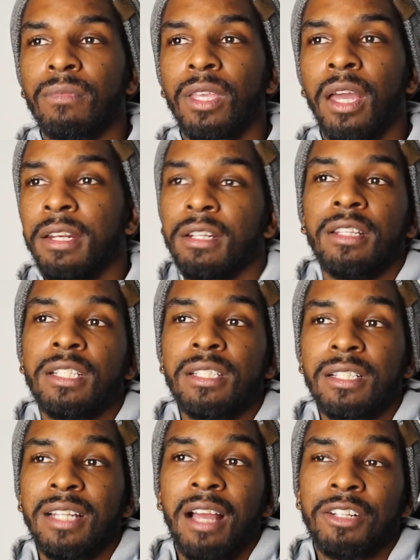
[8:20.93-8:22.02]
And this
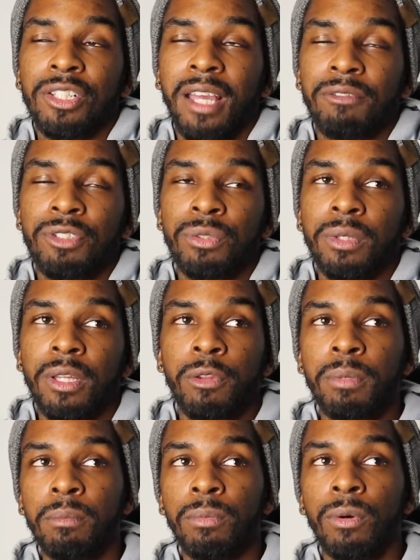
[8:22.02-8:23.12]
doesn't actually have to do with other
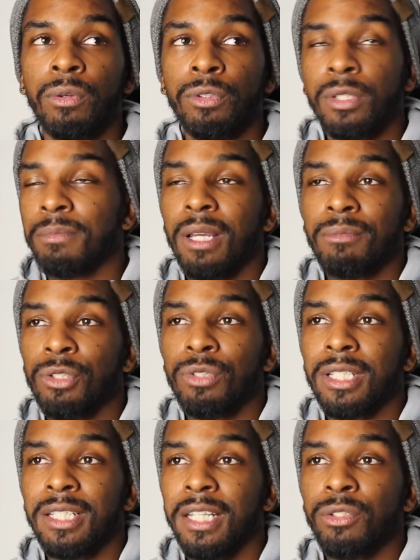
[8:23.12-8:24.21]
people. Sometimes you
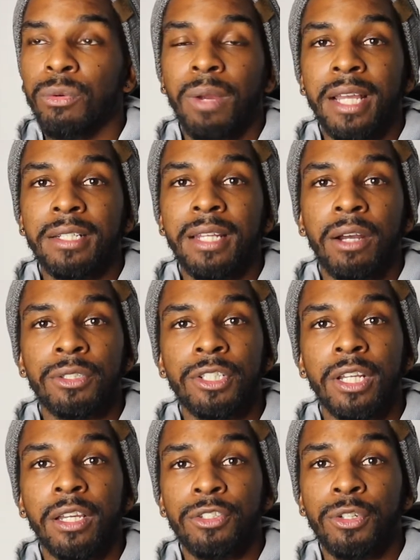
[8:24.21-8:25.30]
just need to write down
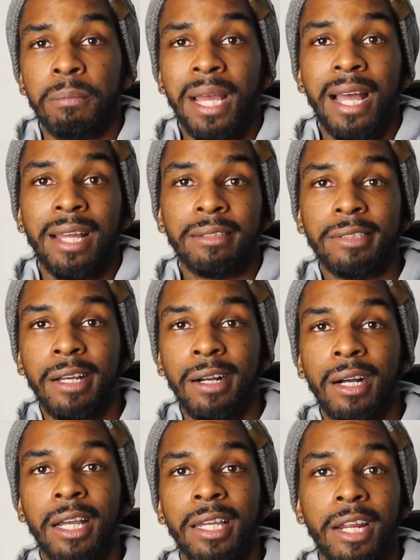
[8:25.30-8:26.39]
shit because you're mad.
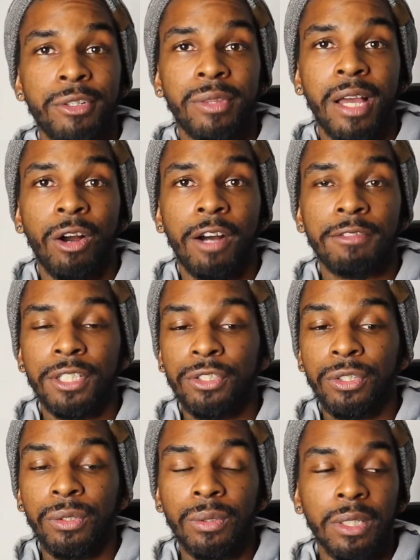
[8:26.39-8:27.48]
And I do that often
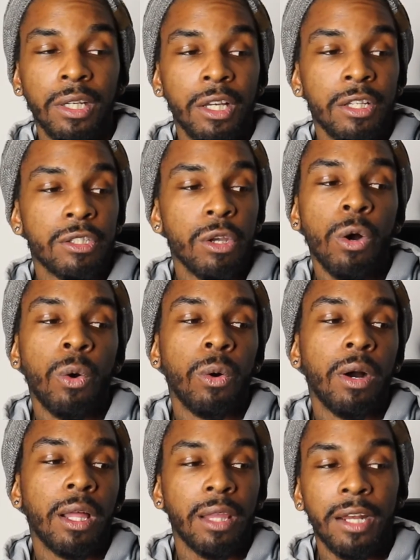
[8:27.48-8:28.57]
too. So
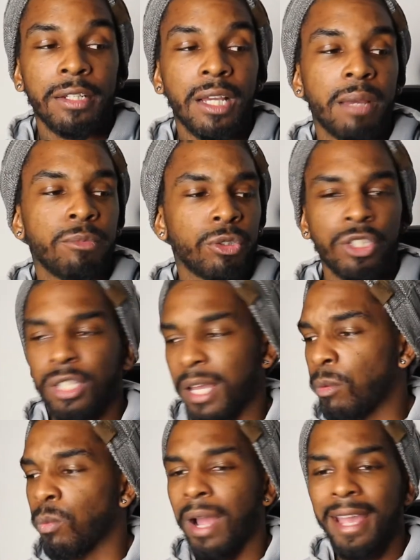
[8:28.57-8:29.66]
a lot of times you'll just like
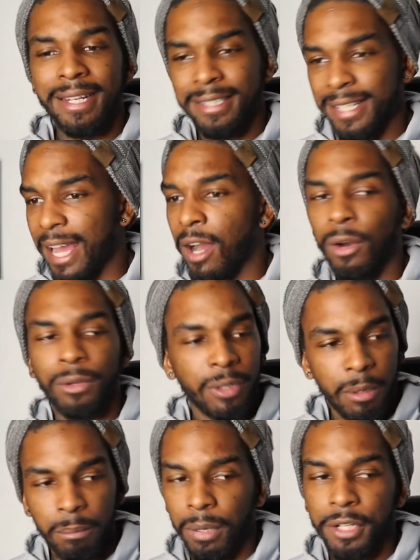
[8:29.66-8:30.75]
write down
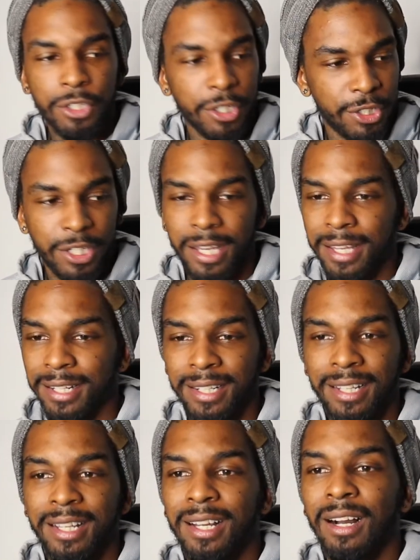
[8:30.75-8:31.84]
a bunch of shit,
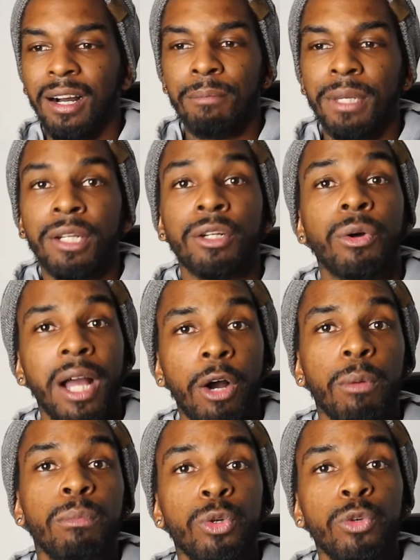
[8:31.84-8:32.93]
and it'll
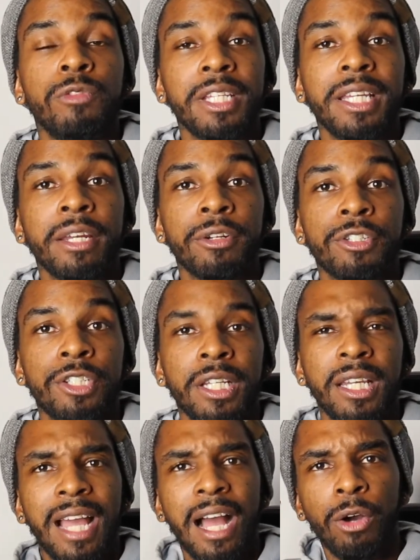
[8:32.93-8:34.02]
help move the
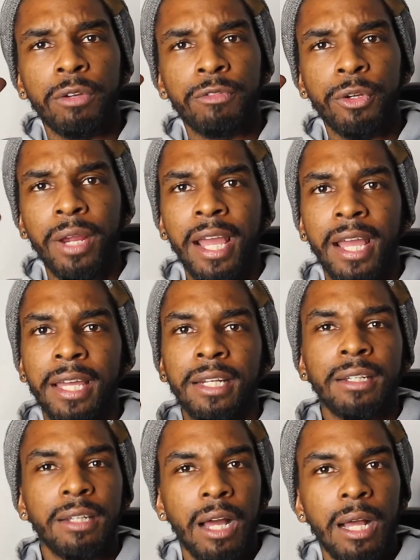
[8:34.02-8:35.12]
energy out of your head.
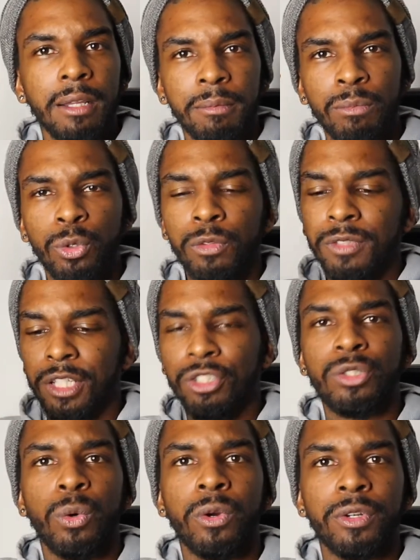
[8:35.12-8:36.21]
It moves the
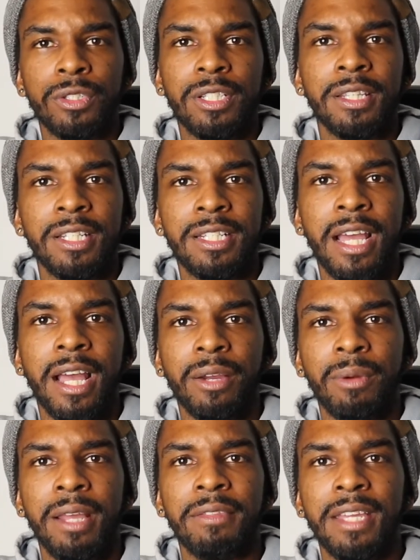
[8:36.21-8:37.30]
swords in the deck,
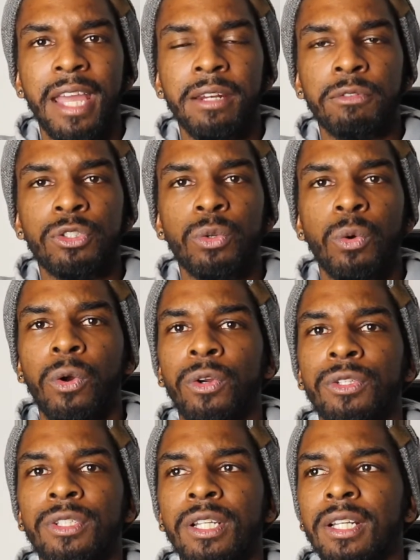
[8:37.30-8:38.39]
right? The 8 of
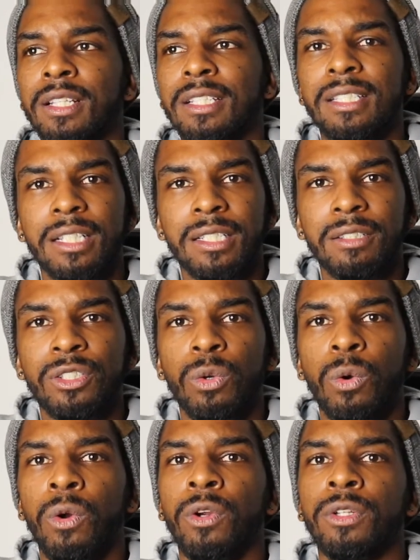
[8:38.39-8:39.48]
Swords, the 6 of
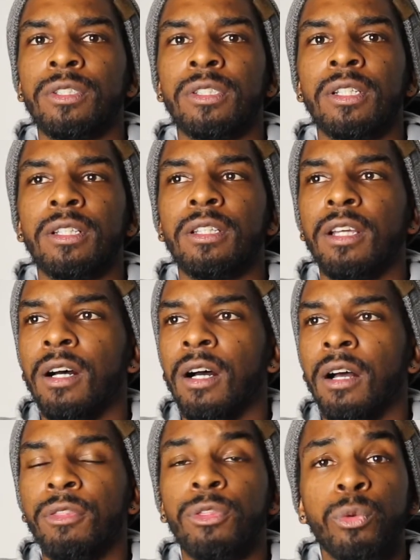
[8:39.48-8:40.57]
Swords,
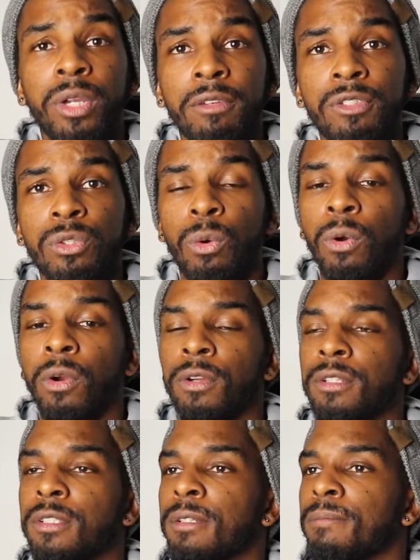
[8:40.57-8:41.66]
the 3 of
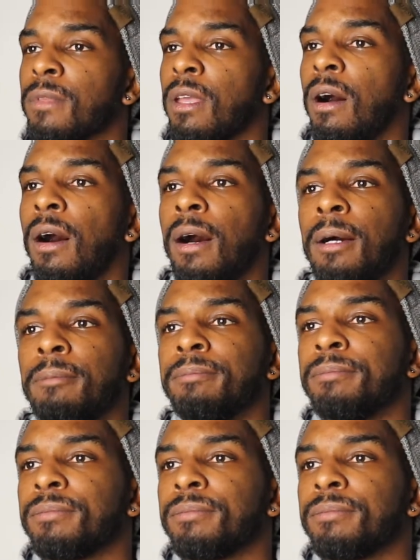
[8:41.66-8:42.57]
Swords, 5